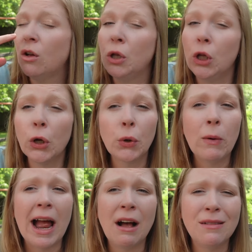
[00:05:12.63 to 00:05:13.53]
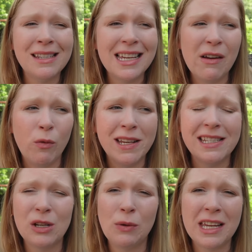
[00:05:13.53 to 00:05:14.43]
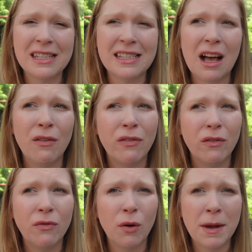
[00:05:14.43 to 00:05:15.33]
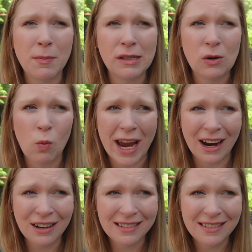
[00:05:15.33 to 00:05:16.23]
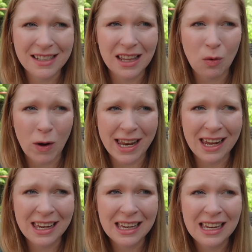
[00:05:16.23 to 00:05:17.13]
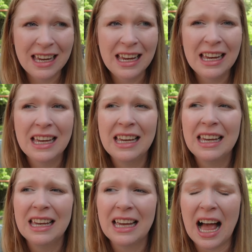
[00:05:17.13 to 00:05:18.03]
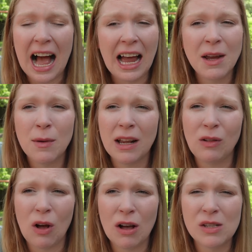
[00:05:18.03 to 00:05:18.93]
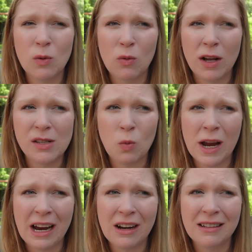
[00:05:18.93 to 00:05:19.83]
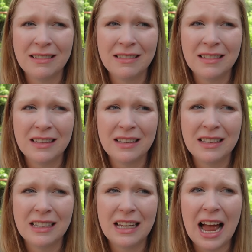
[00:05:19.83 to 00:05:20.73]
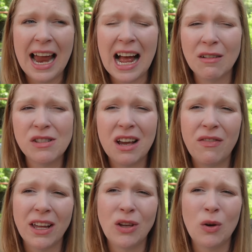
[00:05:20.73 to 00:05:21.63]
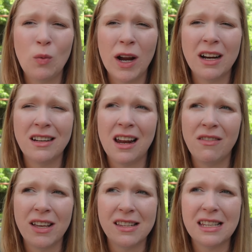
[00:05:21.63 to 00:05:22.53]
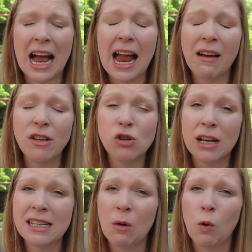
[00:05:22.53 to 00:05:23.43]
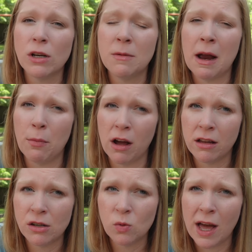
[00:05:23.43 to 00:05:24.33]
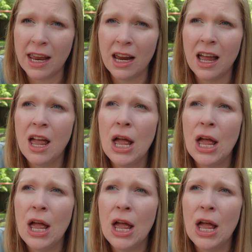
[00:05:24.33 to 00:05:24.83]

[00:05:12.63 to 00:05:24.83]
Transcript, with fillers: look around if we still need stuff for people to wear to the wedding. I am at a loss with what to wear. I have stuff I could wear. None of it's, I have the dress I wore to my brother's wedding